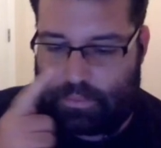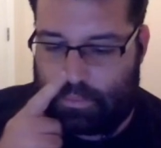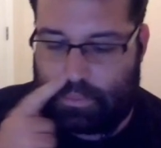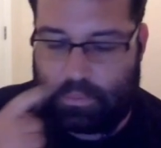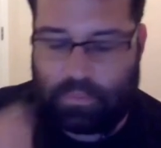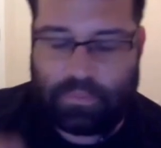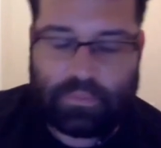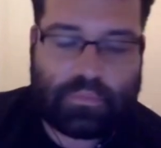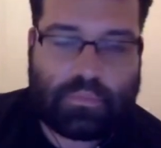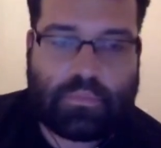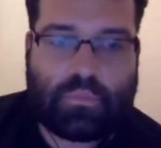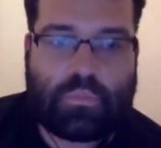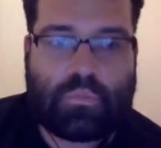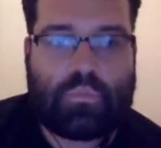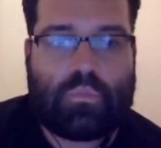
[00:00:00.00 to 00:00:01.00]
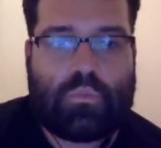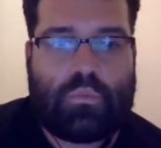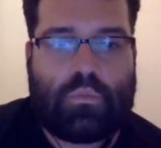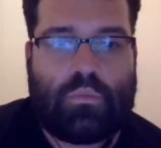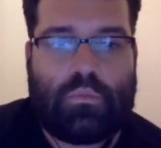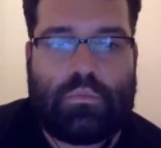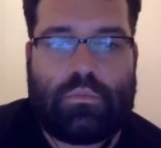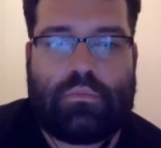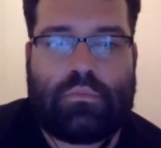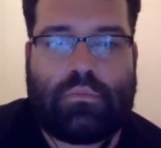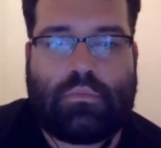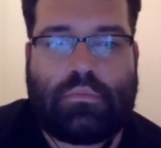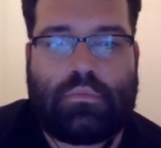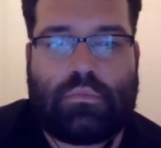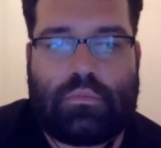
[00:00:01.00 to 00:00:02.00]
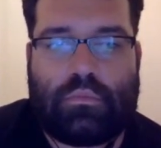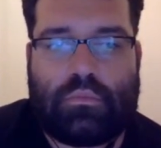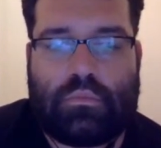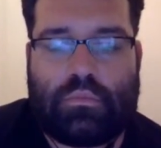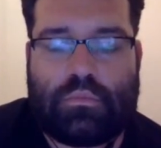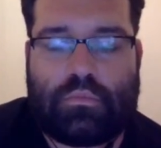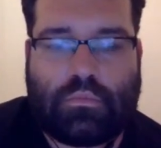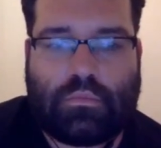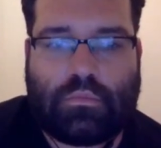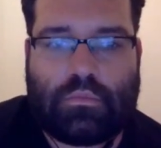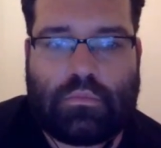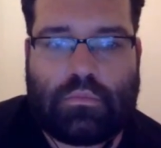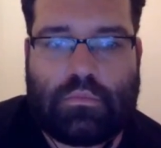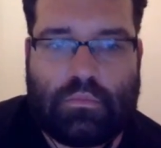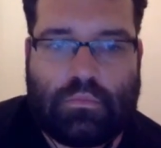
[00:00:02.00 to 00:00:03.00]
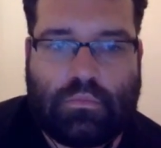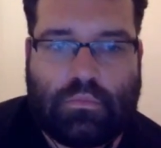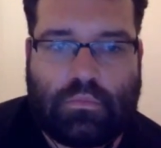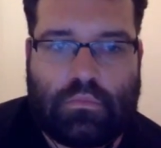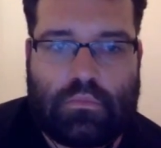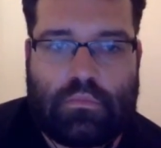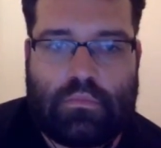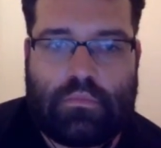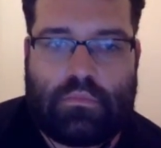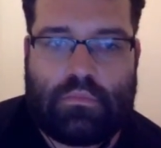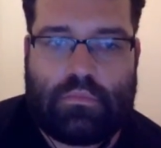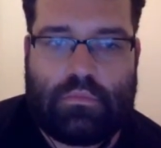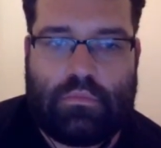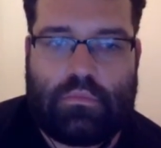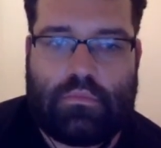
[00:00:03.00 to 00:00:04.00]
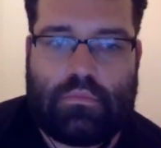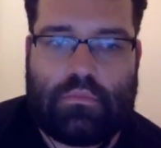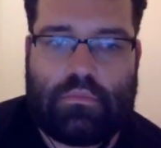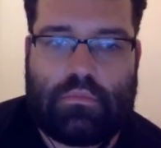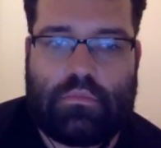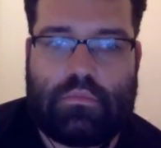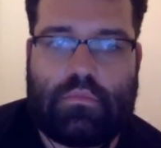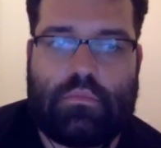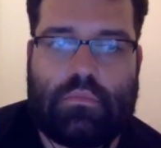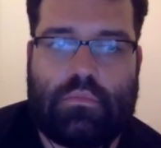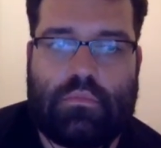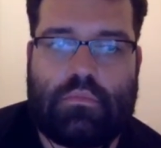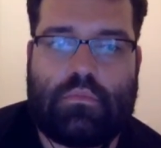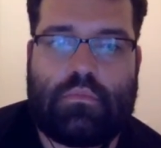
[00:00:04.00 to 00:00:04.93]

(silent)